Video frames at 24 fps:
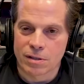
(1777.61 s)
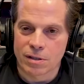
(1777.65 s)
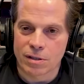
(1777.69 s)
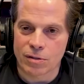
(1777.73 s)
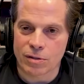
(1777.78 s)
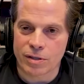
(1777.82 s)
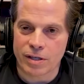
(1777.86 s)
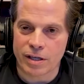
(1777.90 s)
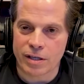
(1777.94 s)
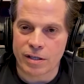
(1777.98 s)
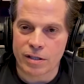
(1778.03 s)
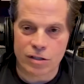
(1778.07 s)

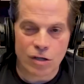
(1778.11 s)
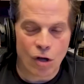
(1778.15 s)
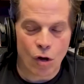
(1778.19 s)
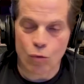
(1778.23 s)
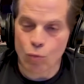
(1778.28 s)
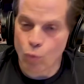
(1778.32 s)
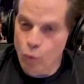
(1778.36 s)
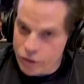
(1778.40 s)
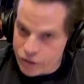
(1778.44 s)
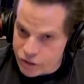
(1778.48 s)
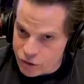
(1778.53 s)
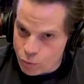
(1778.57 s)
Okay, no,
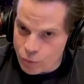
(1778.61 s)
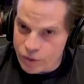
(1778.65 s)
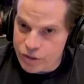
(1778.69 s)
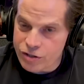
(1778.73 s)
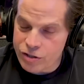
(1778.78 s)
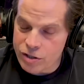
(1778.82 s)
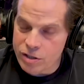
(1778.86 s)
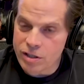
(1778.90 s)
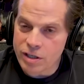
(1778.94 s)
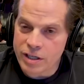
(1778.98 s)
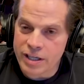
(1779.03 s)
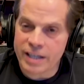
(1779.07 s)
we
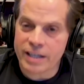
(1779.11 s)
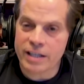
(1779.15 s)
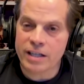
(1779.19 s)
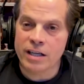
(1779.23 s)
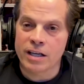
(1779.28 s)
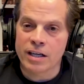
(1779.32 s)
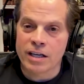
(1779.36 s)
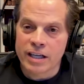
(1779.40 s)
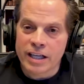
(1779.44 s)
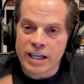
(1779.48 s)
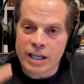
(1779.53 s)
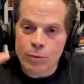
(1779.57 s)
should, he
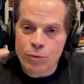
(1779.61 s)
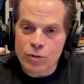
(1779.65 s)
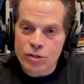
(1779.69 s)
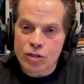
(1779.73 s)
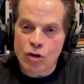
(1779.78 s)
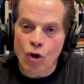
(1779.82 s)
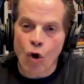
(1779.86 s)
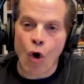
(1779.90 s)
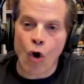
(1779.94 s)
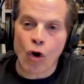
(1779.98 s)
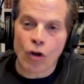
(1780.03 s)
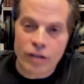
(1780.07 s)
was
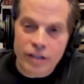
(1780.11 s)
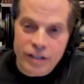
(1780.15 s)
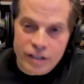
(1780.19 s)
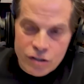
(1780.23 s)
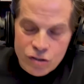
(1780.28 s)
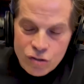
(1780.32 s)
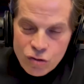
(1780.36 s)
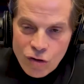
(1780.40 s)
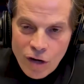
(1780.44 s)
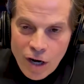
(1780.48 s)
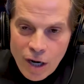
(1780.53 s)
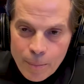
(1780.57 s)
calling
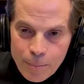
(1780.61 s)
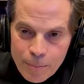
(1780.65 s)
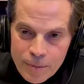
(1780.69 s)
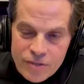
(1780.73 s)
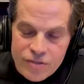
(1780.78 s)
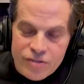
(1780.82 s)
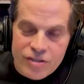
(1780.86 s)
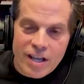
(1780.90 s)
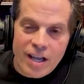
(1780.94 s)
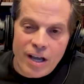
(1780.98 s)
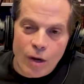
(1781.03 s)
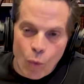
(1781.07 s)
Trump
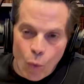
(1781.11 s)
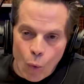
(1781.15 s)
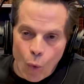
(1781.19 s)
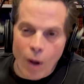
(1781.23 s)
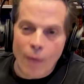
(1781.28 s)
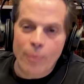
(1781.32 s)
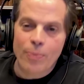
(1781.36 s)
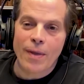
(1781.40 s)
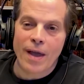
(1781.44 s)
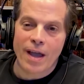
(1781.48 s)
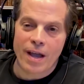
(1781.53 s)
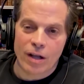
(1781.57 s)
and saying,
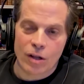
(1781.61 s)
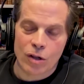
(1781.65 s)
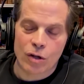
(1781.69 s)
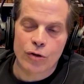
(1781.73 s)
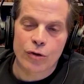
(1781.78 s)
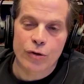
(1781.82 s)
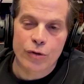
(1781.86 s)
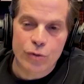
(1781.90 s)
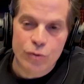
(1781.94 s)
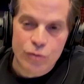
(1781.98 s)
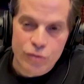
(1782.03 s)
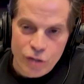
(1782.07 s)
what the hell
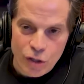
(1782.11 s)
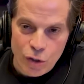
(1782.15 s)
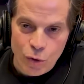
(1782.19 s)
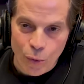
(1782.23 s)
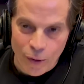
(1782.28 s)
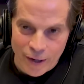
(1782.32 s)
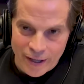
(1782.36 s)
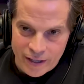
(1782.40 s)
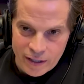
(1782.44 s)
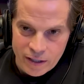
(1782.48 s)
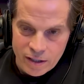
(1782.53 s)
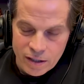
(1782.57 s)
are you
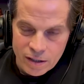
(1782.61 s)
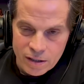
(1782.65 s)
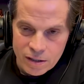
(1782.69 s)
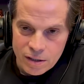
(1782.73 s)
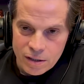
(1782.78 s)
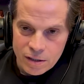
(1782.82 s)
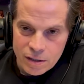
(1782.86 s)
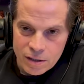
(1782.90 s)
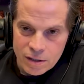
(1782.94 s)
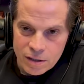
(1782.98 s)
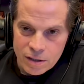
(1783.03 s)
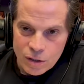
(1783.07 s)
doing?
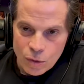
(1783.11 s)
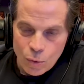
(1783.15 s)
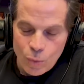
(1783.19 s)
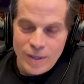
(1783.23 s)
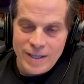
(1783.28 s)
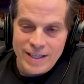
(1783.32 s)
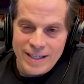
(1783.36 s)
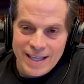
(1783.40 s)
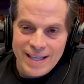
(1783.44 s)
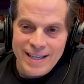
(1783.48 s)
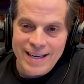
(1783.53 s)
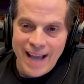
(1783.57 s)

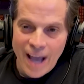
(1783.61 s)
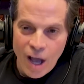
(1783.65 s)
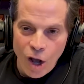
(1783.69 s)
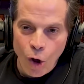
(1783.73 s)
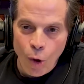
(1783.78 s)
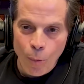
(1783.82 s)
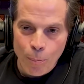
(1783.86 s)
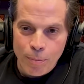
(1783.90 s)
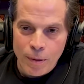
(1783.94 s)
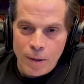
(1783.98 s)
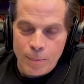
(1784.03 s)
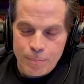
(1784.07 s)
We need
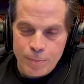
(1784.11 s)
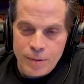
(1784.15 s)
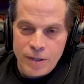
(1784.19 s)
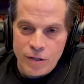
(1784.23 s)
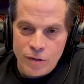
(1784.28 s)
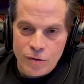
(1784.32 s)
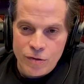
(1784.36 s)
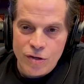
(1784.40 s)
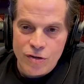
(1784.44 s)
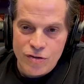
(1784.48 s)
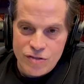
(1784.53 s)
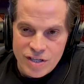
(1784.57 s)
help up
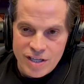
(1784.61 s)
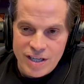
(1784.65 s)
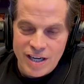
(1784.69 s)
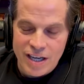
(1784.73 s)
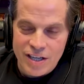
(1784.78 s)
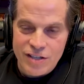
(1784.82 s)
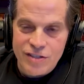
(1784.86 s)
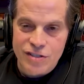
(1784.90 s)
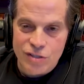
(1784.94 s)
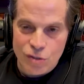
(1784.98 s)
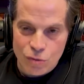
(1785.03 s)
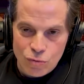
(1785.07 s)
here. There's an
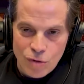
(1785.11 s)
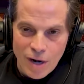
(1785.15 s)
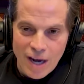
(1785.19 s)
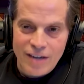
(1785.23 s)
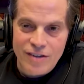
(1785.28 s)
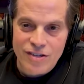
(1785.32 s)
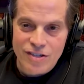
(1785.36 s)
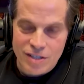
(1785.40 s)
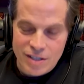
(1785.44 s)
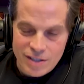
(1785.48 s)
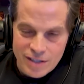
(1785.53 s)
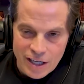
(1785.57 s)

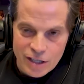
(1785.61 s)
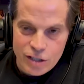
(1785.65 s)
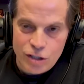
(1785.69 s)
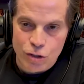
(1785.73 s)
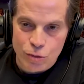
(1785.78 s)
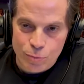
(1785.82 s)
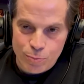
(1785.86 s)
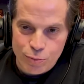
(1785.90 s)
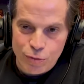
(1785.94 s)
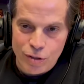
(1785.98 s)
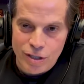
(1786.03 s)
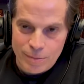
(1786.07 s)
insurrection that
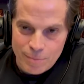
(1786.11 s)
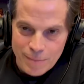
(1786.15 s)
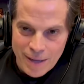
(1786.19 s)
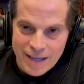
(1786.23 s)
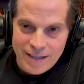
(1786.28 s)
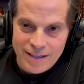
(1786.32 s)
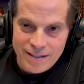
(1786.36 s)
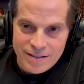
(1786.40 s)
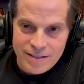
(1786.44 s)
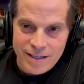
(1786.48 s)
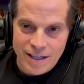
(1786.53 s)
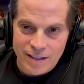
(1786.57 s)
you
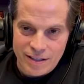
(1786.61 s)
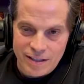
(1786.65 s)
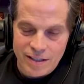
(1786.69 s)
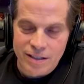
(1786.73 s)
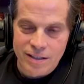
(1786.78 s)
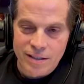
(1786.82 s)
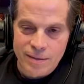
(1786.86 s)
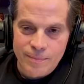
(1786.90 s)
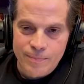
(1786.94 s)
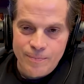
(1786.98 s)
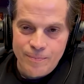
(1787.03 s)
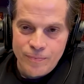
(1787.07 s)

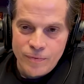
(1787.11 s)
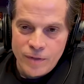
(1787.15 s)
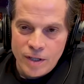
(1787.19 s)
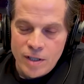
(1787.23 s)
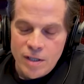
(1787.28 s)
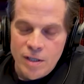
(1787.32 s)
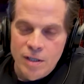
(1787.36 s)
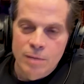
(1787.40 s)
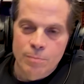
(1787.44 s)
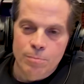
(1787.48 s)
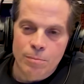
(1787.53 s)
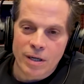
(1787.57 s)
premeditated.
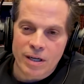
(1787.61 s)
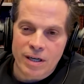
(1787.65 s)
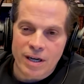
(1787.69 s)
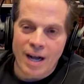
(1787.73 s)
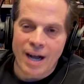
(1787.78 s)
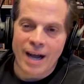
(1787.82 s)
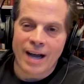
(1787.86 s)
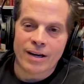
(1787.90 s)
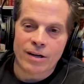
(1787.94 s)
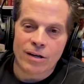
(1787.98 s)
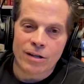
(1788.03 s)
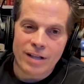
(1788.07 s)

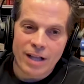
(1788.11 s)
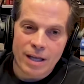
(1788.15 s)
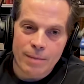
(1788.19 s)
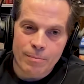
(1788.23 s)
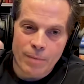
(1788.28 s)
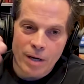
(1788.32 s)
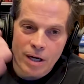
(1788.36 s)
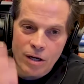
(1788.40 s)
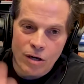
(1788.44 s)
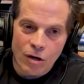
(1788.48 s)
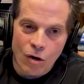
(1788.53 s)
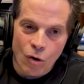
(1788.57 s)
McConnell and
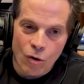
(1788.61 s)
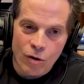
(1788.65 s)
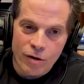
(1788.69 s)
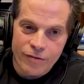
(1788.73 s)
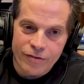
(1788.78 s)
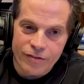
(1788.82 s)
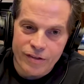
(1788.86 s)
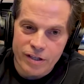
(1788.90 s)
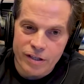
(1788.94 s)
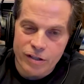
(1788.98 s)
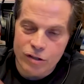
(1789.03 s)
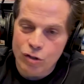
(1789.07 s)

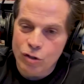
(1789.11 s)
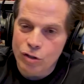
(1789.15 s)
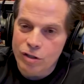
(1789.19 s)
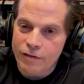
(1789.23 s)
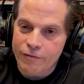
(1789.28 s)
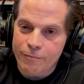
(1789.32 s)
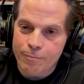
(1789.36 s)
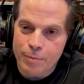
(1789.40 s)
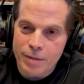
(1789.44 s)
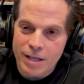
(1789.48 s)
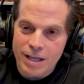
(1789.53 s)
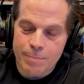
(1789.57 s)
McCarthy could
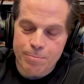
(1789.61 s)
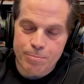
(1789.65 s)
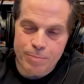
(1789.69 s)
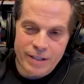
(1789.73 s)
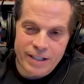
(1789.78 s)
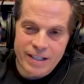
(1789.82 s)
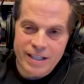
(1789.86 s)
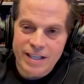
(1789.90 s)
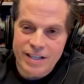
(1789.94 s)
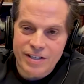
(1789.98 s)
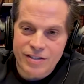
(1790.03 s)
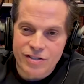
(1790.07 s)
have
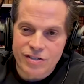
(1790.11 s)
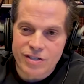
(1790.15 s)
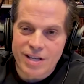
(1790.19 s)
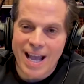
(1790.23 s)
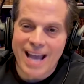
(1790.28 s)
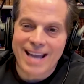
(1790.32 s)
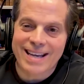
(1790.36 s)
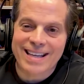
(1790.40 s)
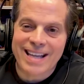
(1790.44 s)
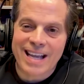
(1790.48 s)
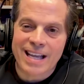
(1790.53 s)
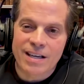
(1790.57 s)
impeached
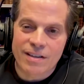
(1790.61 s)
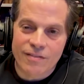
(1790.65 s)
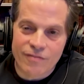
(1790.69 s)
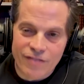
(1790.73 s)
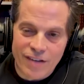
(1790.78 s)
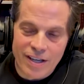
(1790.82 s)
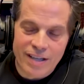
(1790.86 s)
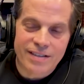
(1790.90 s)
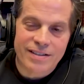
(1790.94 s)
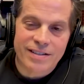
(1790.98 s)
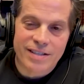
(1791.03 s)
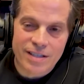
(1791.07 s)
and
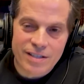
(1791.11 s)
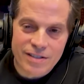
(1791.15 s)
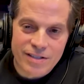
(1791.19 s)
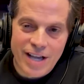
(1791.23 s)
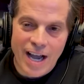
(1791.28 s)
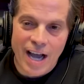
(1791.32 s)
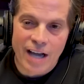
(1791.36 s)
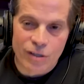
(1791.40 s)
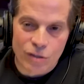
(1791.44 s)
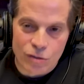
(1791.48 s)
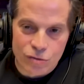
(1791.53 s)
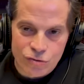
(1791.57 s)
convicted
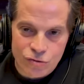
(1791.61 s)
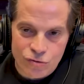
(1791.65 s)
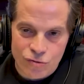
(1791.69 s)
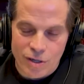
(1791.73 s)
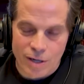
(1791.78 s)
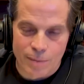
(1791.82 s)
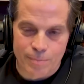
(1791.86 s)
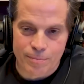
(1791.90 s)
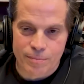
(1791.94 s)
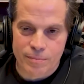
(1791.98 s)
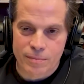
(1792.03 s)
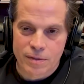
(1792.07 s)
Donald
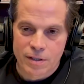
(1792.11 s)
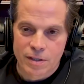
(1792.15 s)
Trump.